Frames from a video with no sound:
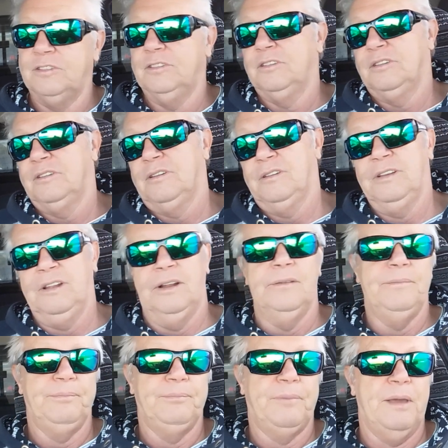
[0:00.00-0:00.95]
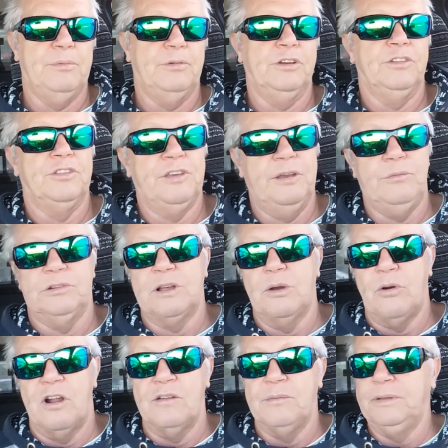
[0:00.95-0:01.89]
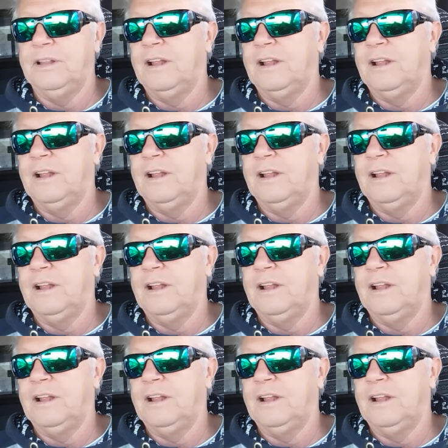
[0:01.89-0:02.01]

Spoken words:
You know, people can think what they want of